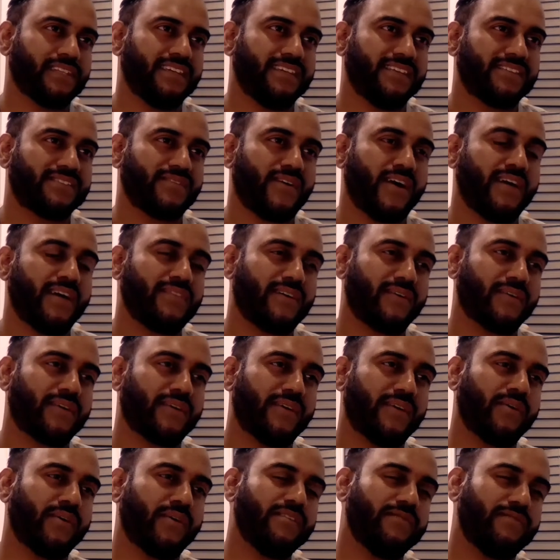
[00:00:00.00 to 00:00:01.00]
So I thought, okay,
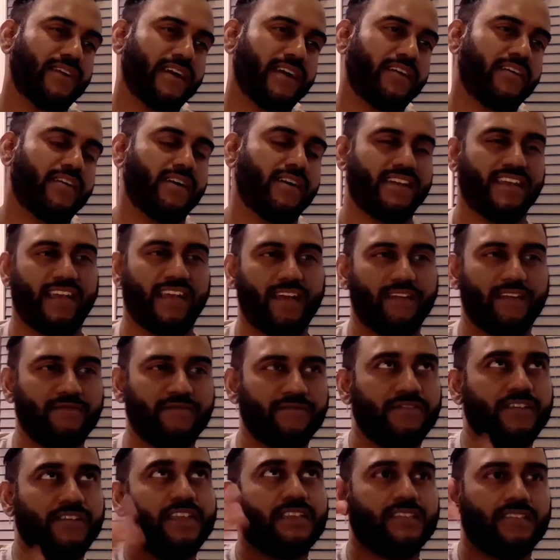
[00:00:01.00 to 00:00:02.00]
what if I got
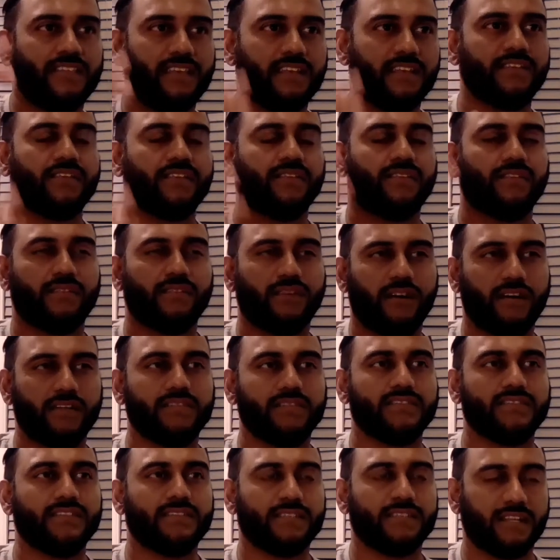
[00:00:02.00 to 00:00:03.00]
every thinker
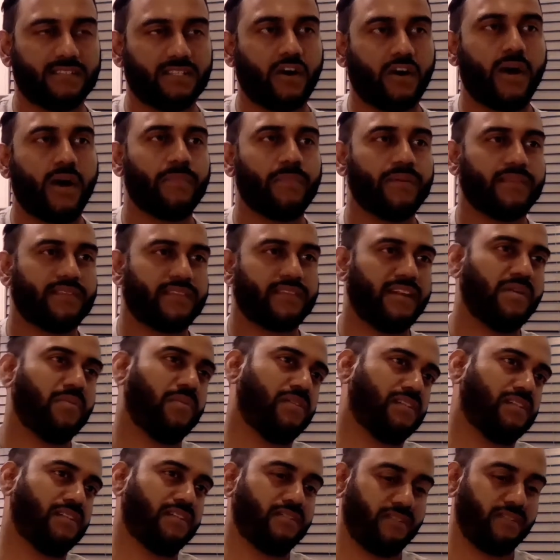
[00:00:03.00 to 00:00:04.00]
on a topic that I
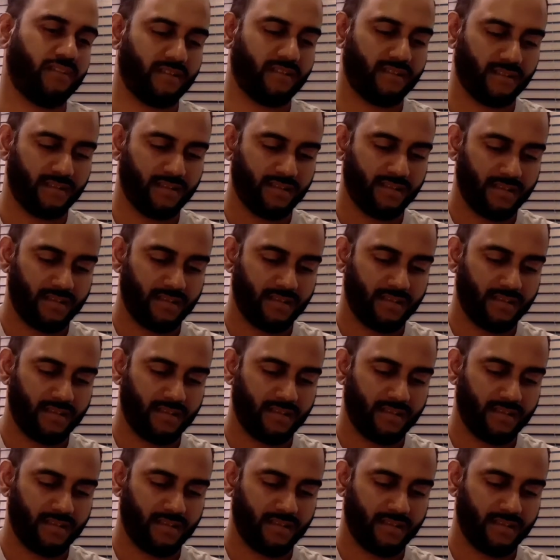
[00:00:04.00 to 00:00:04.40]
want to learn,